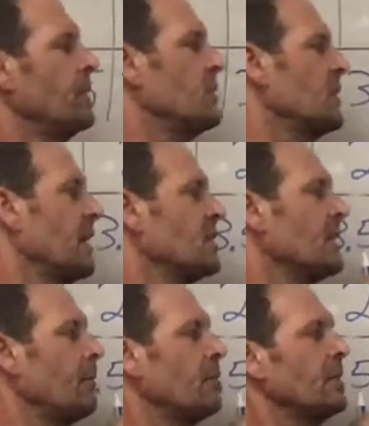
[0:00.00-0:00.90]
cents,
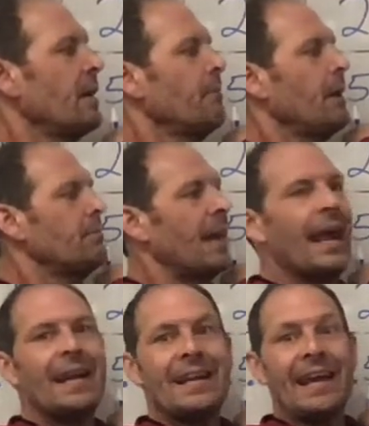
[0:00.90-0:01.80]
that would take me up to
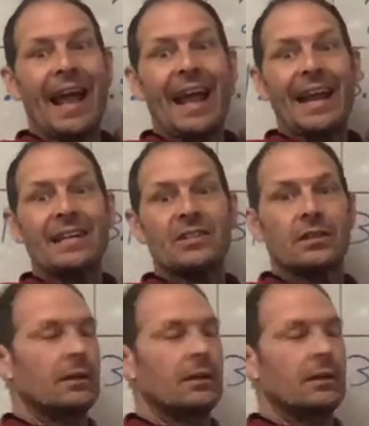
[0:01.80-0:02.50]
88,